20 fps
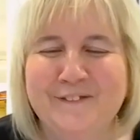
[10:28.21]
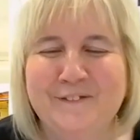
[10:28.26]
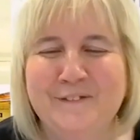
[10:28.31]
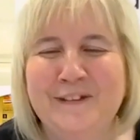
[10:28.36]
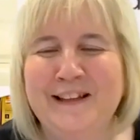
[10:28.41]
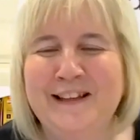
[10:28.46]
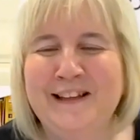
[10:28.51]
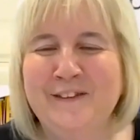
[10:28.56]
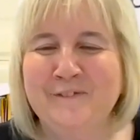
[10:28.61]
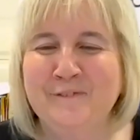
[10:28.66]

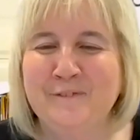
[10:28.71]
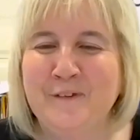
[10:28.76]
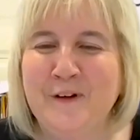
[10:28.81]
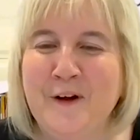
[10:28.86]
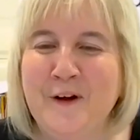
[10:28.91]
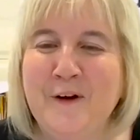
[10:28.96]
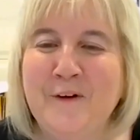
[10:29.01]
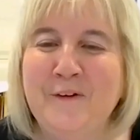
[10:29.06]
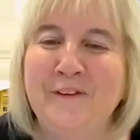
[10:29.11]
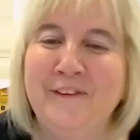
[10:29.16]
brilliant.
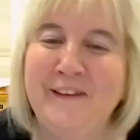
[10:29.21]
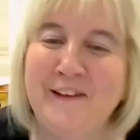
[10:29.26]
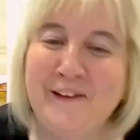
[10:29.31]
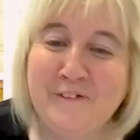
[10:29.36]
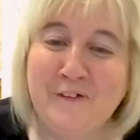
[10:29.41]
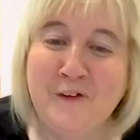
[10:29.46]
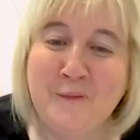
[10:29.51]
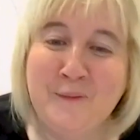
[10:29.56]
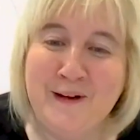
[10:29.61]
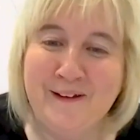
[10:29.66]
Well, thanks
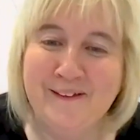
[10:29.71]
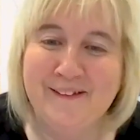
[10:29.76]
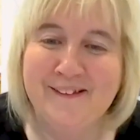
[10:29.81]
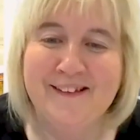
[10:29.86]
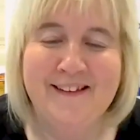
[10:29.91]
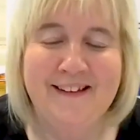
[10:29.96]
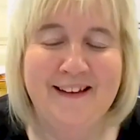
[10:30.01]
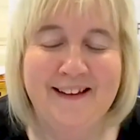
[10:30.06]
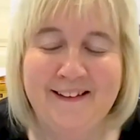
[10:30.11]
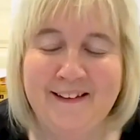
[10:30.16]
for coming on
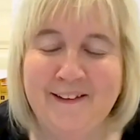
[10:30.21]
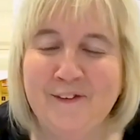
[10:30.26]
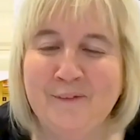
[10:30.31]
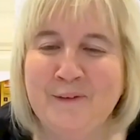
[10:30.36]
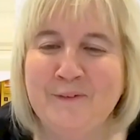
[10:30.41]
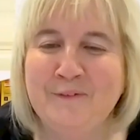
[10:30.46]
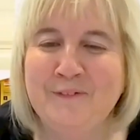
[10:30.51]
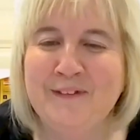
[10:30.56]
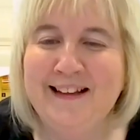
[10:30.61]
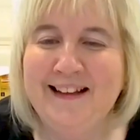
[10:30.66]
today. That's
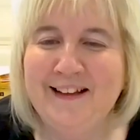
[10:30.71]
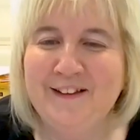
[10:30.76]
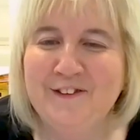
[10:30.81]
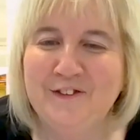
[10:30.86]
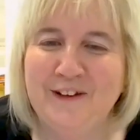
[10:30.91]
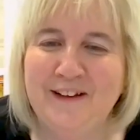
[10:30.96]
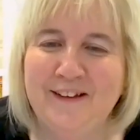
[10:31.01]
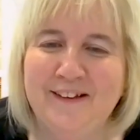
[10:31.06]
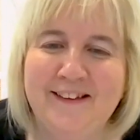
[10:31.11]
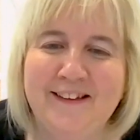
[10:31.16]
been really
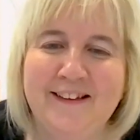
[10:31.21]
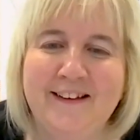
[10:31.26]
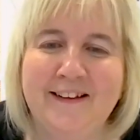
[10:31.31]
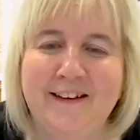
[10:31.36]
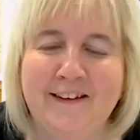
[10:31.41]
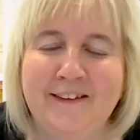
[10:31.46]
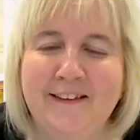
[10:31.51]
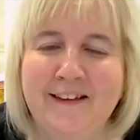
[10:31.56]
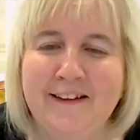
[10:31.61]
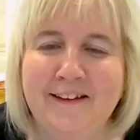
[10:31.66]
interesting, and
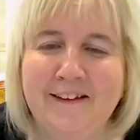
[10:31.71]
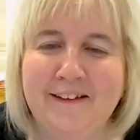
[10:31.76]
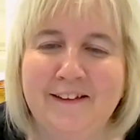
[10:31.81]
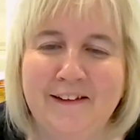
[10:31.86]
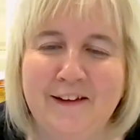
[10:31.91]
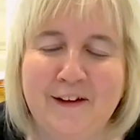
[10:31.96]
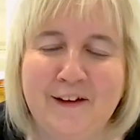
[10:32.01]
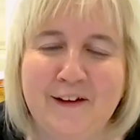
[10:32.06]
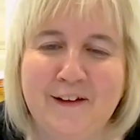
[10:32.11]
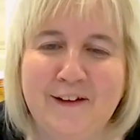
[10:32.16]
I think
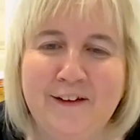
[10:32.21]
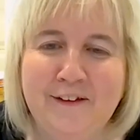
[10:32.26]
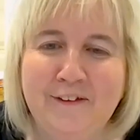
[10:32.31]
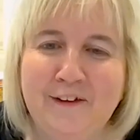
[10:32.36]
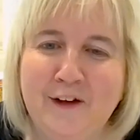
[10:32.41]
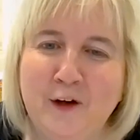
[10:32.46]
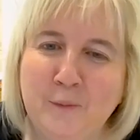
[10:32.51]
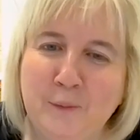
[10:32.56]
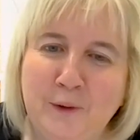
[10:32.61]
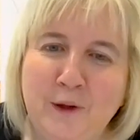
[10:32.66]
it'll
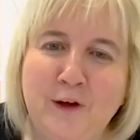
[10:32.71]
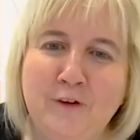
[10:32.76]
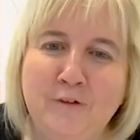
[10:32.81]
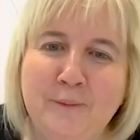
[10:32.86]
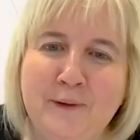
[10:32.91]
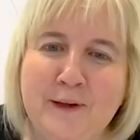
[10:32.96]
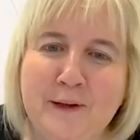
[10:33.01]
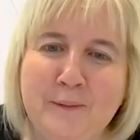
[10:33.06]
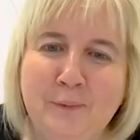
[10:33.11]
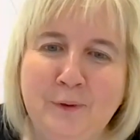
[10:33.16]
help a lot of
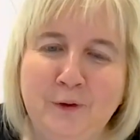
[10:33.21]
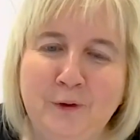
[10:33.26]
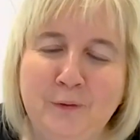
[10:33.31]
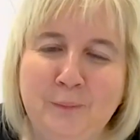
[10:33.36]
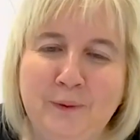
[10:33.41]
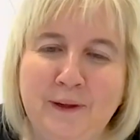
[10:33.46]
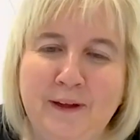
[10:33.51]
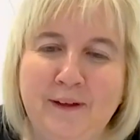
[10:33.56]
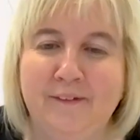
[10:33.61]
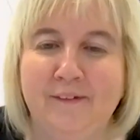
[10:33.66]
people who
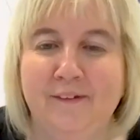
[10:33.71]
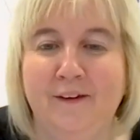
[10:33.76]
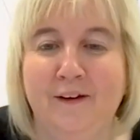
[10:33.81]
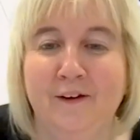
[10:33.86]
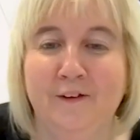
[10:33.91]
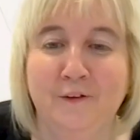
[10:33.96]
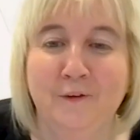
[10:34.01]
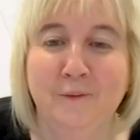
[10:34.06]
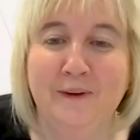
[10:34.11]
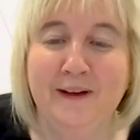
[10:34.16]
perhaps
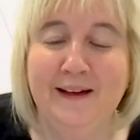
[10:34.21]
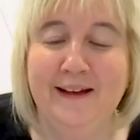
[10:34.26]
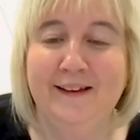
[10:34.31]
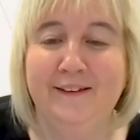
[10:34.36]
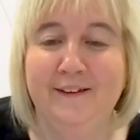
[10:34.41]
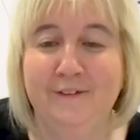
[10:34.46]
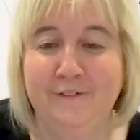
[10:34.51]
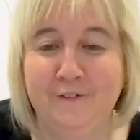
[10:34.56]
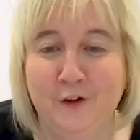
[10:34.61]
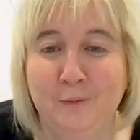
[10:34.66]
aren't
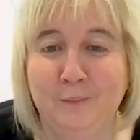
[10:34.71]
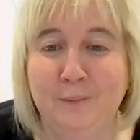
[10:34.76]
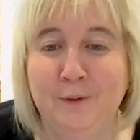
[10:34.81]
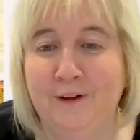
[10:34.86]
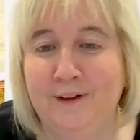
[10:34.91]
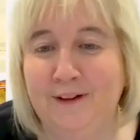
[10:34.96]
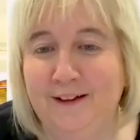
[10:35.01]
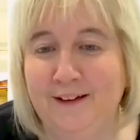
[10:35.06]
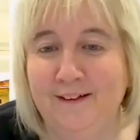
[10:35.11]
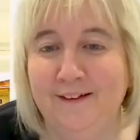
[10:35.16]
aware of your
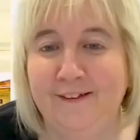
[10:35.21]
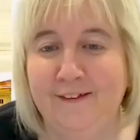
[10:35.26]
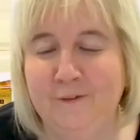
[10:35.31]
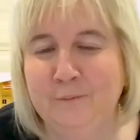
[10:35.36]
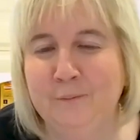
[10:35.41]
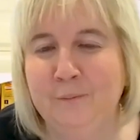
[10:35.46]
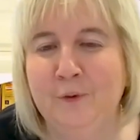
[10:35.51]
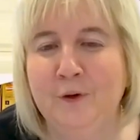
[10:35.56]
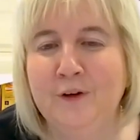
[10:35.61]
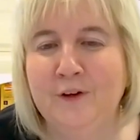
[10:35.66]
podcast
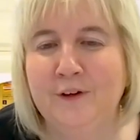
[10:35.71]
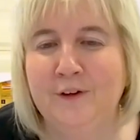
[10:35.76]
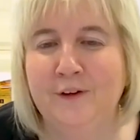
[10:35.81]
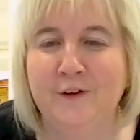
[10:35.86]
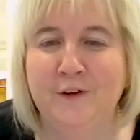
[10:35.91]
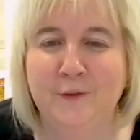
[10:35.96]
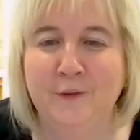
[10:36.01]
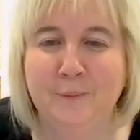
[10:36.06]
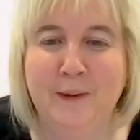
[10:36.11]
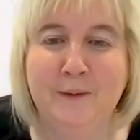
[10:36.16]
and book,
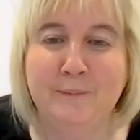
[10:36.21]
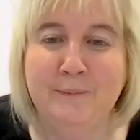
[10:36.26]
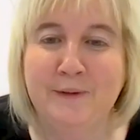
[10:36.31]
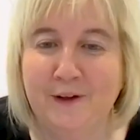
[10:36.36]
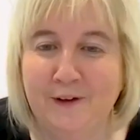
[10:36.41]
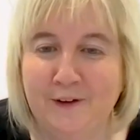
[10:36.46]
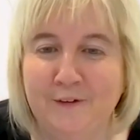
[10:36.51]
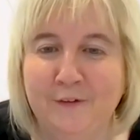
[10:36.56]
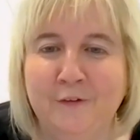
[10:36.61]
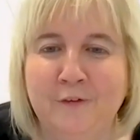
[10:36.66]
who might be
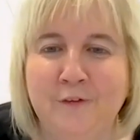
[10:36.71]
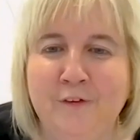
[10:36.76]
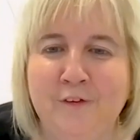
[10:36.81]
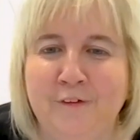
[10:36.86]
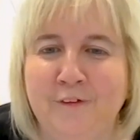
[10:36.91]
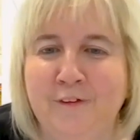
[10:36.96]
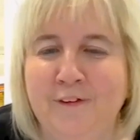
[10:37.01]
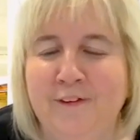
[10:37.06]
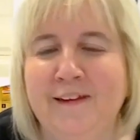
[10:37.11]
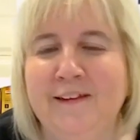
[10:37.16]
going through
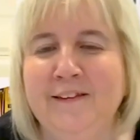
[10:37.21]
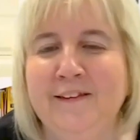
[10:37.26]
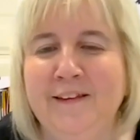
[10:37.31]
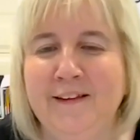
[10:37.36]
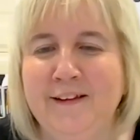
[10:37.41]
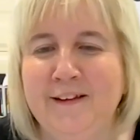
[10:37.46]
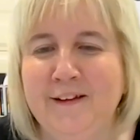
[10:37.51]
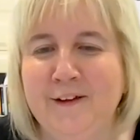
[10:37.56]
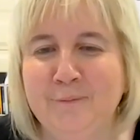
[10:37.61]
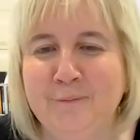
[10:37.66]
something.
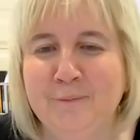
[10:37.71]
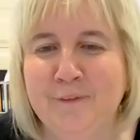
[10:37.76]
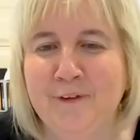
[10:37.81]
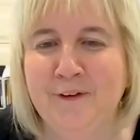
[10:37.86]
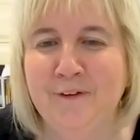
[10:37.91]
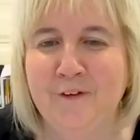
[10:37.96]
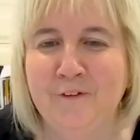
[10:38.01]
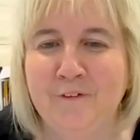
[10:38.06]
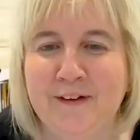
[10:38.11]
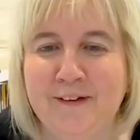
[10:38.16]

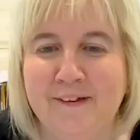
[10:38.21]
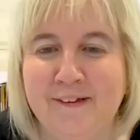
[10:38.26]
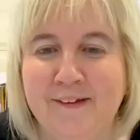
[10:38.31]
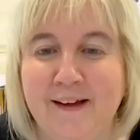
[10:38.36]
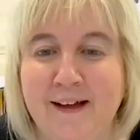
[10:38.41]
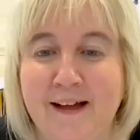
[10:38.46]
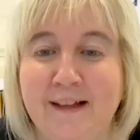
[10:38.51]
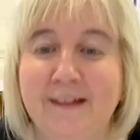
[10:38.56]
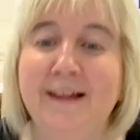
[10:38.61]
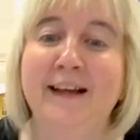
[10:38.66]
That there is
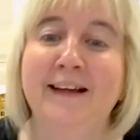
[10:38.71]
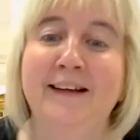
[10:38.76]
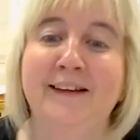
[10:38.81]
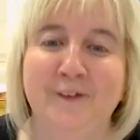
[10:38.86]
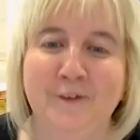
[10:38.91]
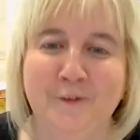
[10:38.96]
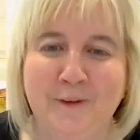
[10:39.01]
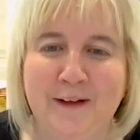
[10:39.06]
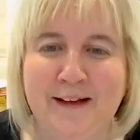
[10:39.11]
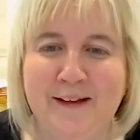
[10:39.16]
a
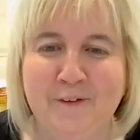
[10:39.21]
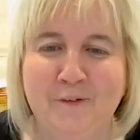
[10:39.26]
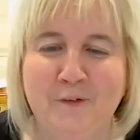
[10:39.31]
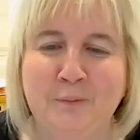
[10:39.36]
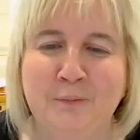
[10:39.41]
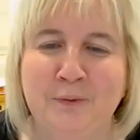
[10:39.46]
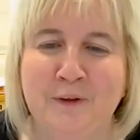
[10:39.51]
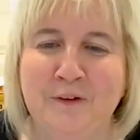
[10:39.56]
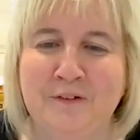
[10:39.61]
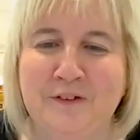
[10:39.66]
lighter way to
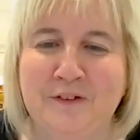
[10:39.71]
approach